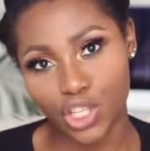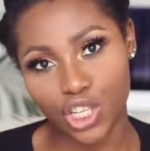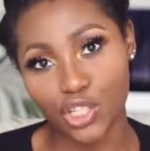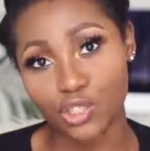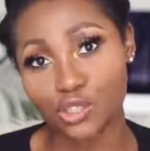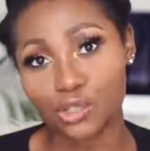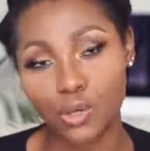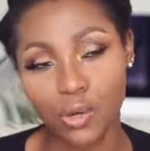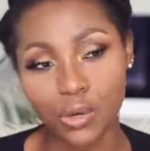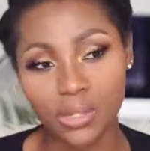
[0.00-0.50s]

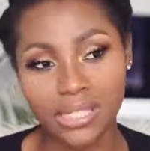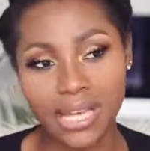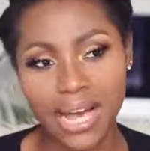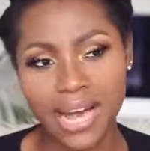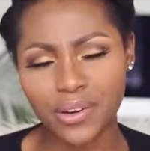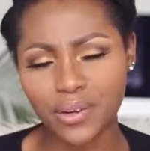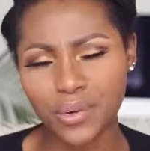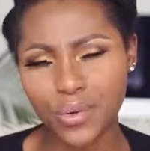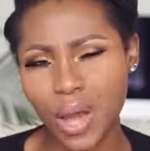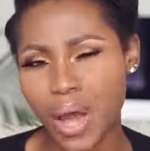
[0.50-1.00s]
It's short.
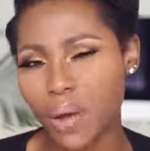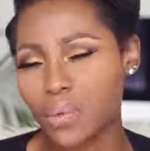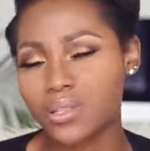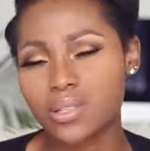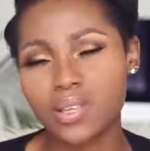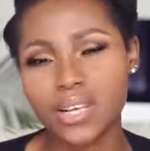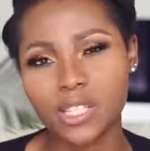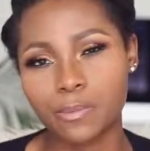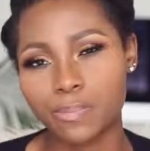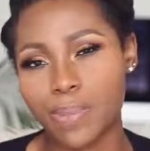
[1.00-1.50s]
I don't know, I
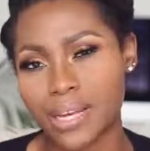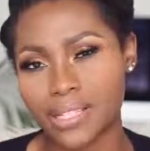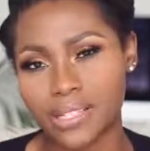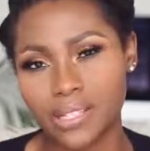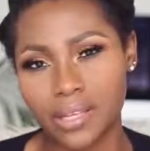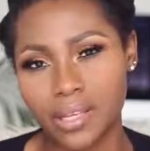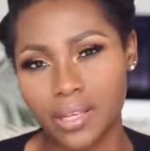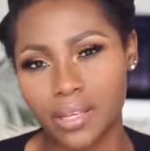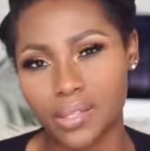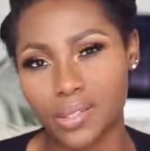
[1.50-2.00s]
wasn't
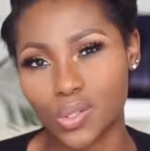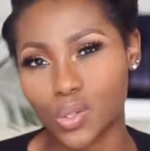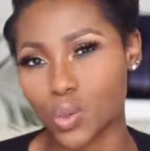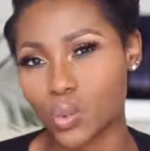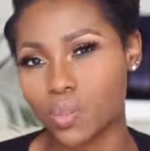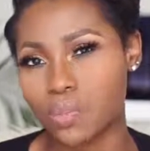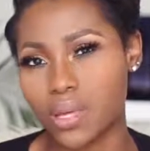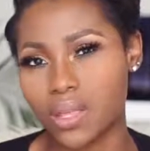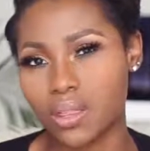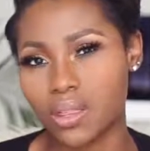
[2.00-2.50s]
expecting it
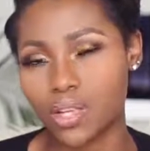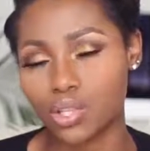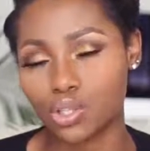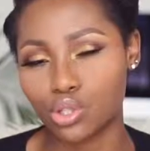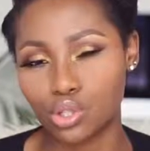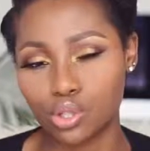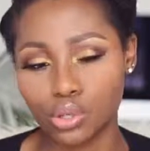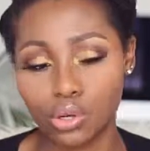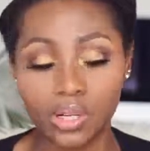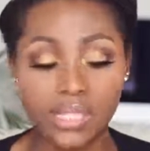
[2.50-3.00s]
to be
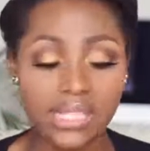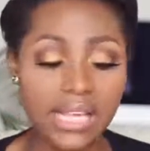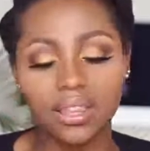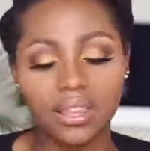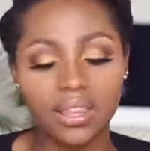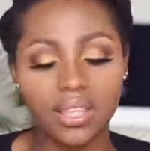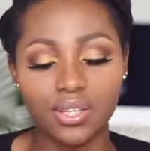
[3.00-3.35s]
this short.